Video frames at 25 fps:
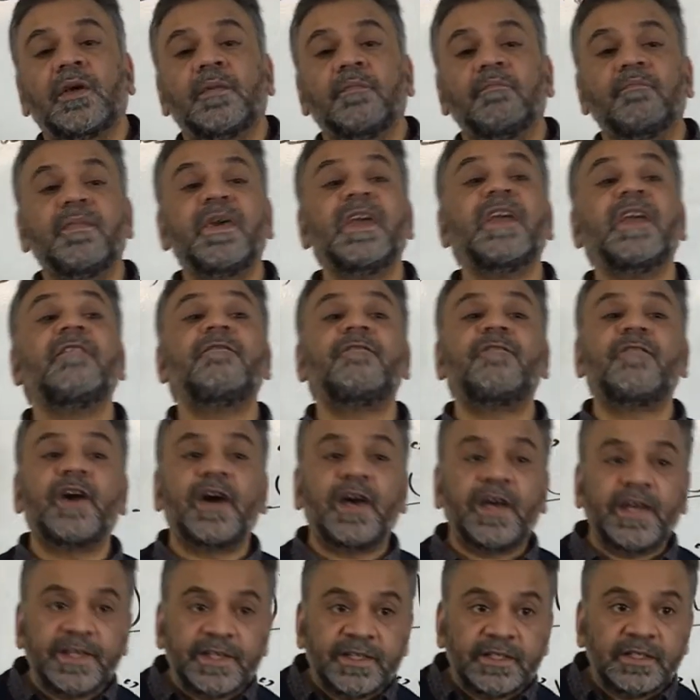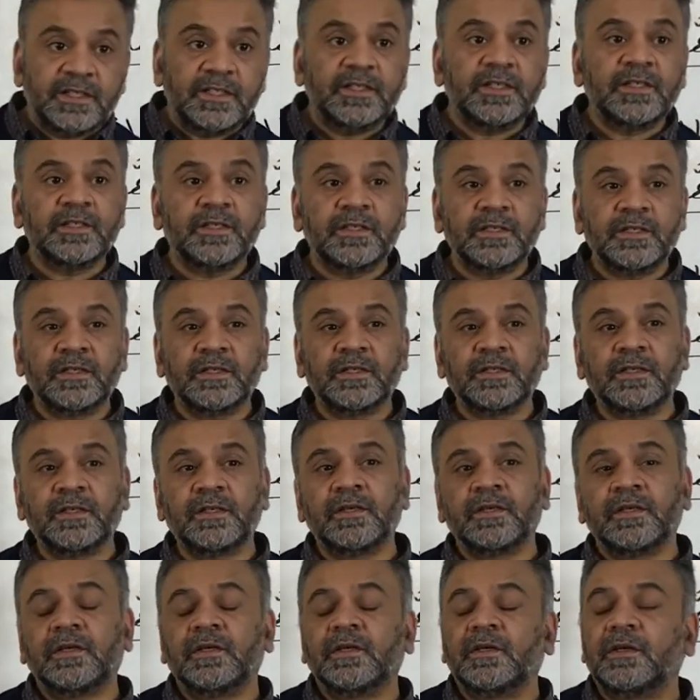may find
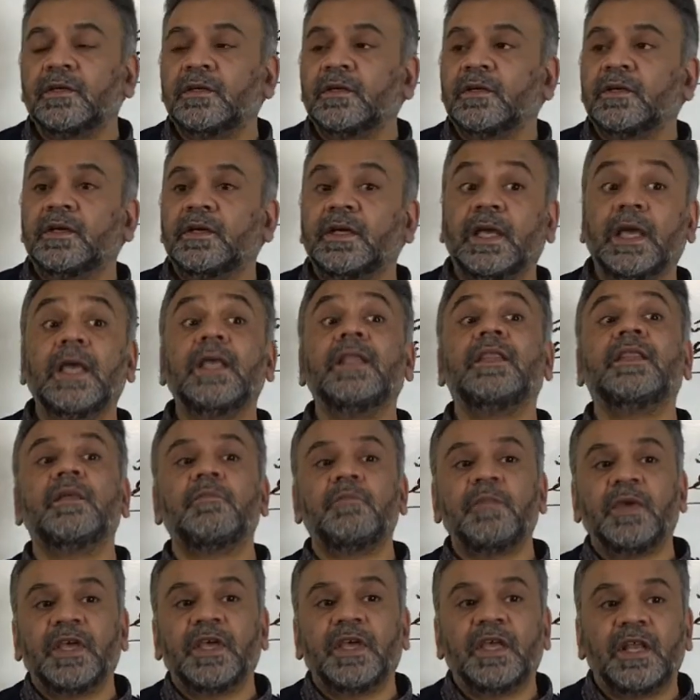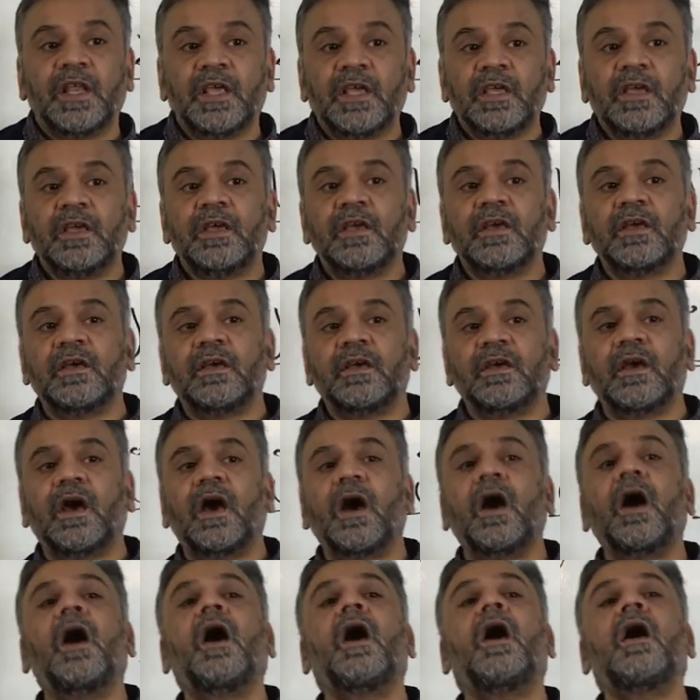in the beginning
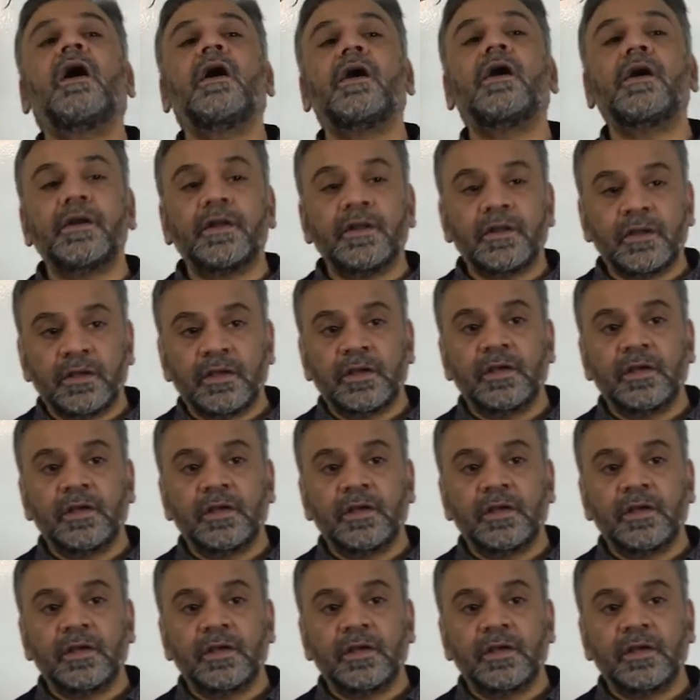hard